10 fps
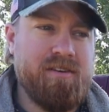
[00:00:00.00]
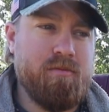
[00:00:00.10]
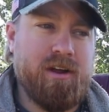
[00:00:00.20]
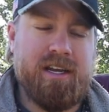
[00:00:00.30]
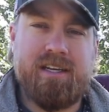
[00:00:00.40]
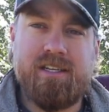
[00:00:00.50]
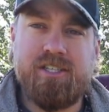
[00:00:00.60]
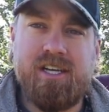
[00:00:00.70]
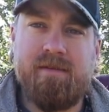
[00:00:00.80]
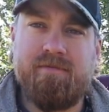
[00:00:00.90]
to bring it into
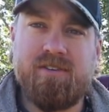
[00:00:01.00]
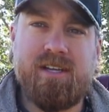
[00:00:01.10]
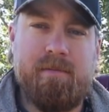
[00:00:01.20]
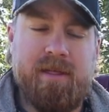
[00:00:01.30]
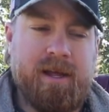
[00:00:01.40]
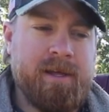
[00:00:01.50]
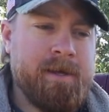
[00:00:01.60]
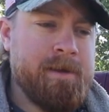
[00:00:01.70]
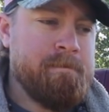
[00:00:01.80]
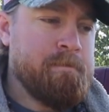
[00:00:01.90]
GM for something.
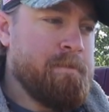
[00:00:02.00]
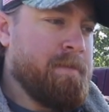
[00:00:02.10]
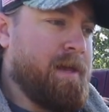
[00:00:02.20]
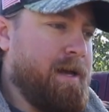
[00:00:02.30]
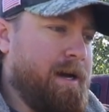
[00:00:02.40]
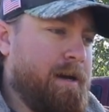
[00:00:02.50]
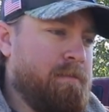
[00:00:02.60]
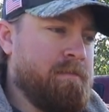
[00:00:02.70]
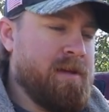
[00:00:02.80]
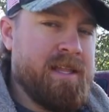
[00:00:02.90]

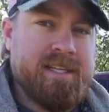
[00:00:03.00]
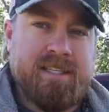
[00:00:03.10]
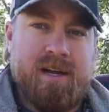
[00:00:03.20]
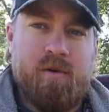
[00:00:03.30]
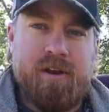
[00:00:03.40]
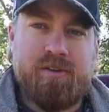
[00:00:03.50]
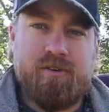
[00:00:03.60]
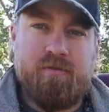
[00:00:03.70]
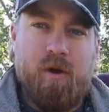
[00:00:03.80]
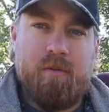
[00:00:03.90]
And that's something I wanted
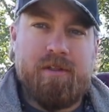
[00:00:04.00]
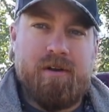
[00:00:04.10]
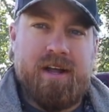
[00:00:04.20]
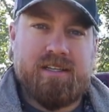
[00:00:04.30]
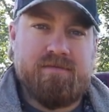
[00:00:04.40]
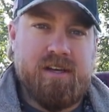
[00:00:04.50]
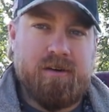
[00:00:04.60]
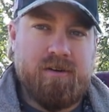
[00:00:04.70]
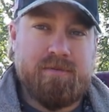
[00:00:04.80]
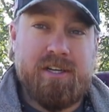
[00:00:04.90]
to avoid with our next
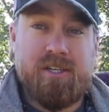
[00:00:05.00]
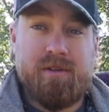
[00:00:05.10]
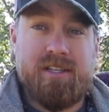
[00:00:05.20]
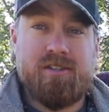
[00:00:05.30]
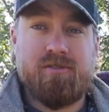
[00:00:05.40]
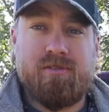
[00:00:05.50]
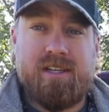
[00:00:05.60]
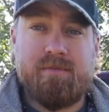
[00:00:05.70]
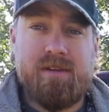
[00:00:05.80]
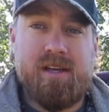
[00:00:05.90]
vehicle, especially with interest
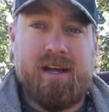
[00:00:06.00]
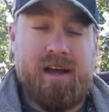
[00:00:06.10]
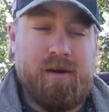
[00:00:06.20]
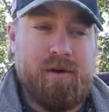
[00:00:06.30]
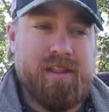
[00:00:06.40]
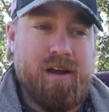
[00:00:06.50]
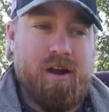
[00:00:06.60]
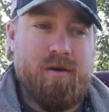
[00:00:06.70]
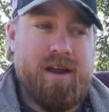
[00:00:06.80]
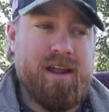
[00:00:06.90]
rates being what they
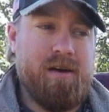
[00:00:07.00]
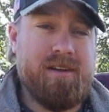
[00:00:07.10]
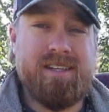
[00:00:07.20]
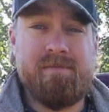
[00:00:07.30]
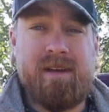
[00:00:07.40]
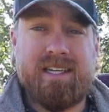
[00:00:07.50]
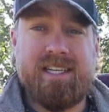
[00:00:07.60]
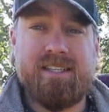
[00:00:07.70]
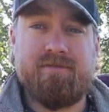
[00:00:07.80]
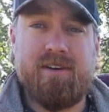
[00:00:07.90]
are right now. It didn't make
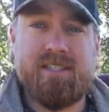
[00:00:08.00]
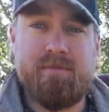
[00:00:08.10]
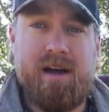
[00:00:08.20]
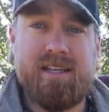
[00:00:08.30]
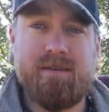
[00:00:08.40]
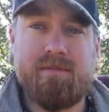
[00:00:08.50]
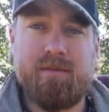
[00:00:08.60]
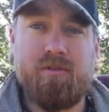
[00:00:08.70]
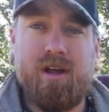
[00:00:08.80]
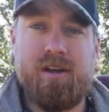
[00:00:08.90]
sense for us to buy
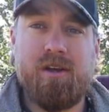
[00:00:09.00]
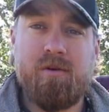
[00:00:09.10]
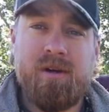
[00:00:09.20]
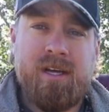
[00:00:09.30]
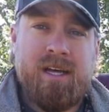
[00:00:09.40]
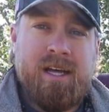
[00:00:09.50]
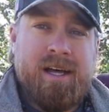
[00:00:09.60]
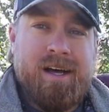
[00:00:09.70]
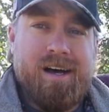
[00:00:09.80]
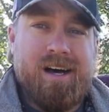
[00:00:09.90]
something brand new.
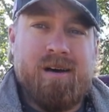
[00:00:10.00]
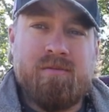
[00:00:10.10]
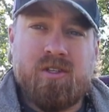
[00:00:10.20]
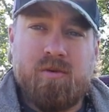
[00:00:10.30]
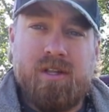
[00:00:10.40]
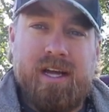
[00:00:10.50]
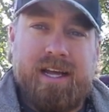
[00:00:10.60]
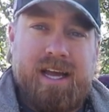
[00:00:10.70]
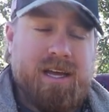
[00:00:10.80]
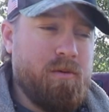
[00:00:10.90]
So we're
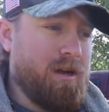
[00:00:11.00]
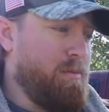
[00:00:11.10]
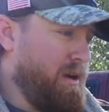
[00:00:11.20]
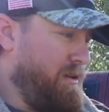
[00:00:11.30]
like, hey, what can